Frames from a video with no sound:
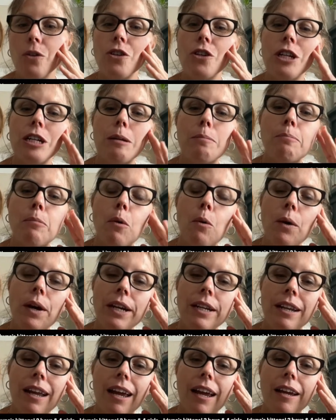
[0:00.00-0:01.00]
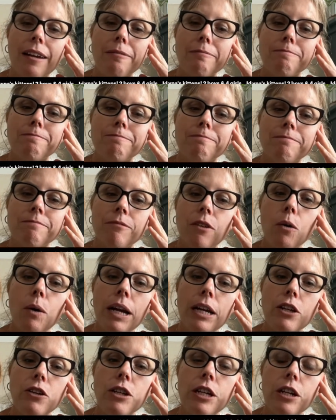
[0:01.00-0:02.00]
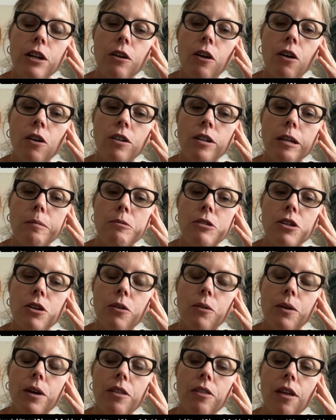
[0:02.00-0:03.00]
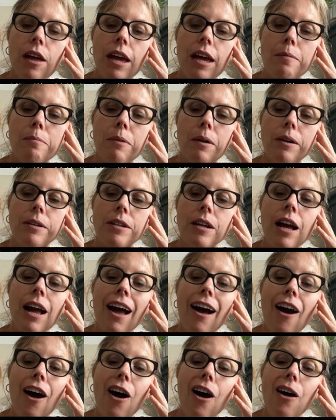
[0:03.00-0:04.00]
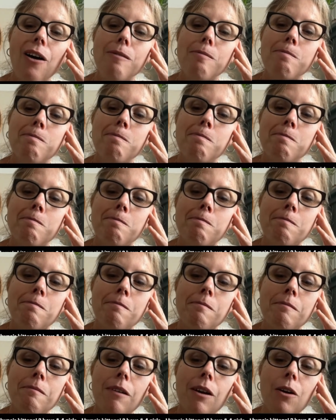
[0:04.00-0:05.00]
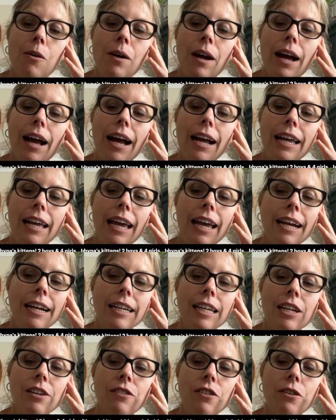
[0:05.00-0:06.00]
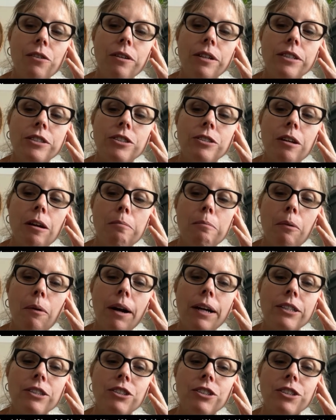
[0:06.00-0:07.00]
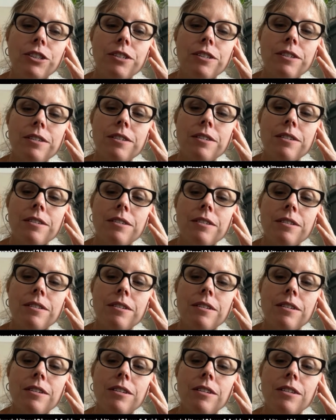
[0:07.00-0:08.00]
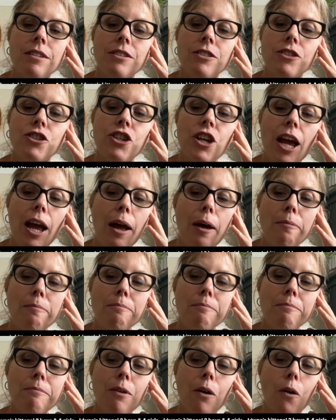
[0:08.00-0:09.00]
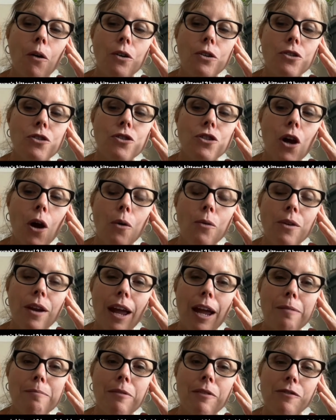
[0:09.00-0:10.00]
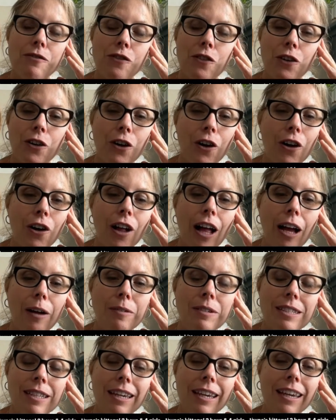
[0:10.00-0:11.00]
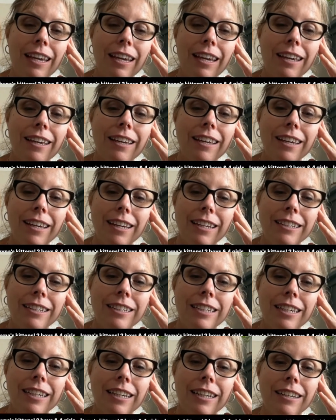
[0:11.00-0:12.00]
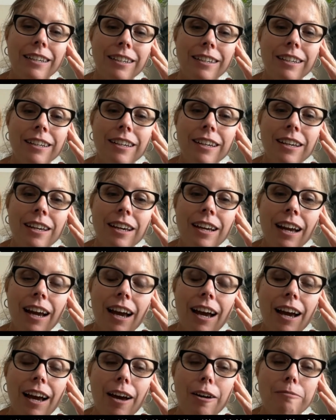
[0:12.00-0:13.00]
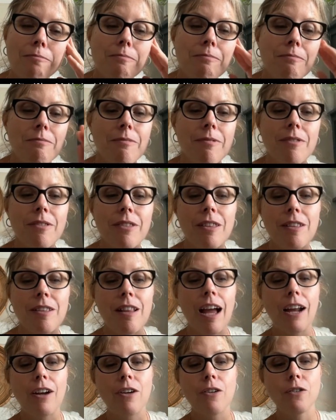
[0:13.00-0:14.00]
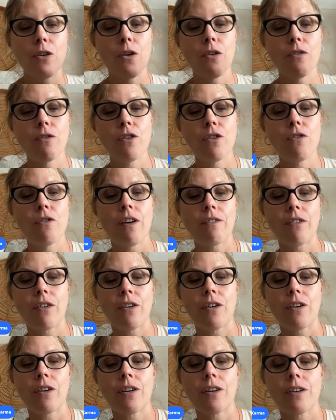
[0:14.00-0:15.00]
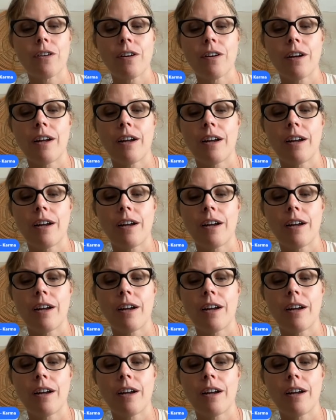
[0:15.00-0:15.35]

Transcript: need a boy name. Oh, wait, you need a girl name too with a okay, I can't give you a precious gem or stone name, but for a girl, I was thinking Indy. Um, I don't know if you've ever